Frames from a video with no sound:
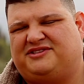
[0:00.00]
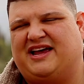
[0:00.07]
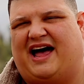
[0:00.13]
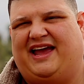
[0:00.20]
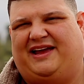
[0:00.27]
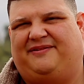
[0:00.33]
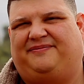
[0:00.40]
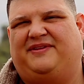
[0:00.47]

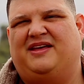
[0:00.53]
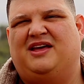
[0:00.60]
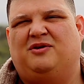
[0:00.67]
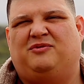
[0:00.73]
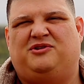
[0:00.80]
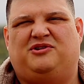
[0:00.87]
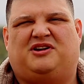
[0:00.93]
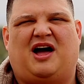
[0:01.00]
Zion,
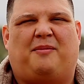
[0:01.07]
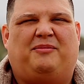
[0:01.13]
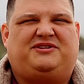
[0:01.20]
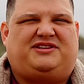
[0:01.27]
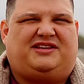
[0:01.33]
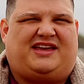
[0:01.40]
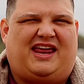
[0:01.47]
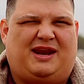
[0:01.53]
when you come
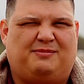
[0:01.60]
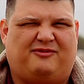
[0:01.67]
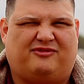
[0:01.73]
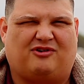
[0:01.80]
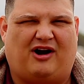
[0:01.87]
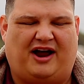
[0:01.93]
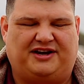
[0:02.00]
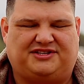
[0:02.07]
into the kingdom of
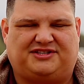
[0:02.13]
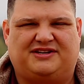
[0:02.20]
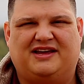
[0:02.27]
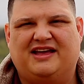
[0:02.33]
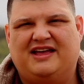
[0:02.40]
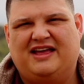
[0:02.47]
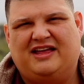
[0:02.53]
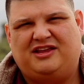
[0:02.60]
Christ,
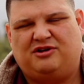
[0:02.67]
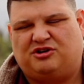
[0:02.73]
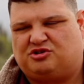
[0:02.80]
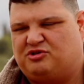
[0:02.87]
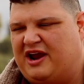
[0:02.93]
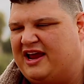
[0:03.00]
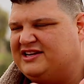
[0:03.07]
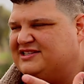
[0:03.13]
you're
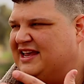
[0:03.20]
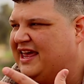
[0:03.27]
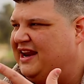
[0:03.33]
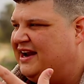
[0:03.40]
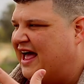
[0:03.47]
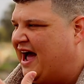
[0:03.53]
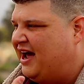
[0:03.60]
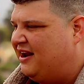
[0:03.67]

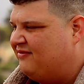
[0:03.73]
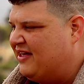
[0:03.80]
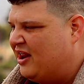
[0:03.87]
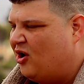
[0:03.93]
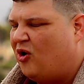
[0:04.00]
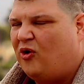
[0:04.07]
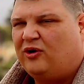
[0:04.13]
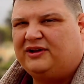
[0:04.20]
translated out of that
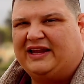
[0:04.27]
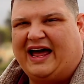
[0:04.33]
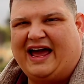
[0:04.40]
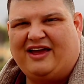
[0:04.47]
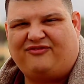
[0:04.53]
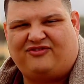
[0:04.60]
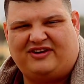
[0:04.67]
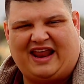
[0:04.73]
old
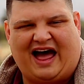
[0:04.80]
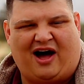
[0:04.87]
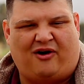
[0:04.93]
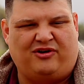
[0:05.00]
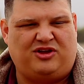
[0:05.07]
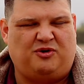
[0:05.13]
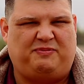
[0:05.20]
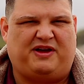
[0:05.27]
life,
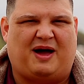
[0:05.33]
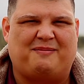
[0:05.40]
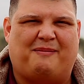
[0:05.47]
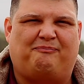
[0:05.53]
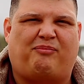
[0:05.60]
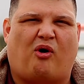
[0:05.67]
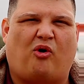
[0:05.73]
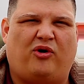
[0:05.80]
now you become a
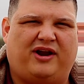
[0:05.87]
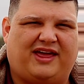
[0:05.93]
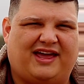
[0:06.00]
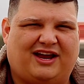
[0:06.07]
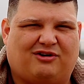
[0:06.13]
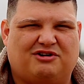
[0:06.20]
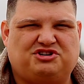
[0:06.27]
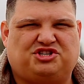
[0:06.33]

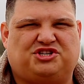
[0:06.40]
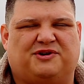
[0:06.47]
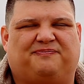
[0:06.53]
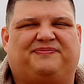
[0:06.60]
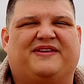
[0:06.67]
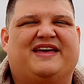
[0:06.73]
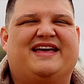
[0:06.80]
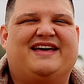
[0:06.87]
born-again
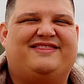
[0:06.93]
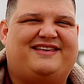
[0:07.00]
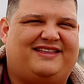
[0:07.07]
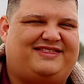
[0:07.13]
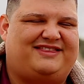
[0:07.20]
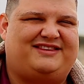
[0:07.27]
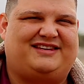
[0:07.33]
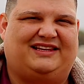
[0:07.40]
Christian,
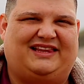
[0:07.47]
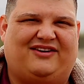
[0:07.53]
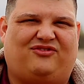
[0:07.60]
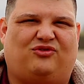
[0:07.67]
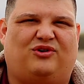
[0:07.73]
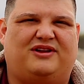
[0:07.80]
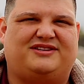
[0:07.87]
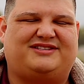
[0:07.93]
that
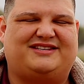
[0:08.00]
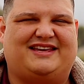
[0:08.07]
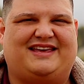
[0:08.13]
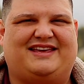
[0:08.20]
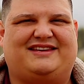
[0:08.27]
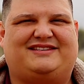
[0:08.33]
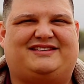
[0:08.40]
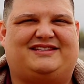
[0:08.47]
deliverance
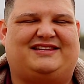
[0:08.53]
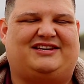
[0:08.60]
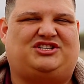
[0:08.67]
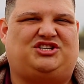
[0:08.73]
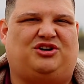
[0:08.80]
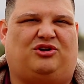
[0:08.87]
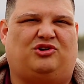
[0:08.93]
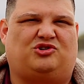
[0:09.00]
is the
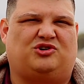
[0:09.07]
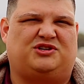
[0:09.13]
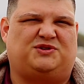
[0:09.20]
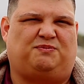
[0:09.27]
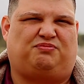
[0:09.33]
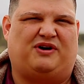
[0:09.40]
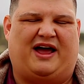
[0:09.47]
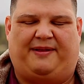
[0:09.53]

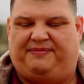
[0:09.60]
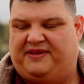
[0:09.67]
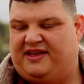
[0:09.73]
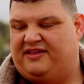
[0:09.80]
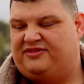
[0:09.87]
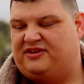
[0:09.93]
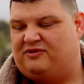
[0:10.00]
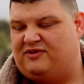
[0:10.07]
children's bread.
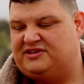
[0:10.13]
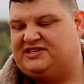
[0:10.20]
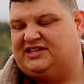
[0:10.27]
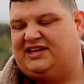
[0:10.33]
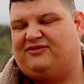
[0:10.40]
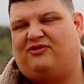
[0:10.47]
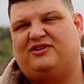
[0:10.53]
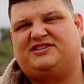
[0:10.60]
There is
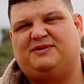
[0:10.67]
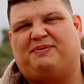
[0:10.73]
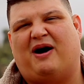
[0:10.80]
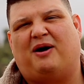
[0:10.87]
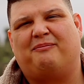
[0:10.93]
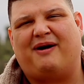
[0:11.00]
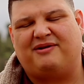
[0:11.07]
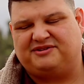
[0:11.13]
deliverance
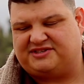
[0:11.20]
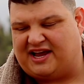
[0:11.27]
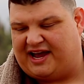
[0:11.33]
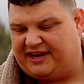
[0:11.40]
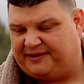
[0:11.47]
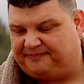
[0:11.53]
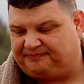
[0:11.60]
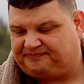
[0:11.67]
upon Mount
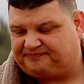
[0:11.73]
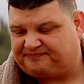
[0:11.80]
Zion.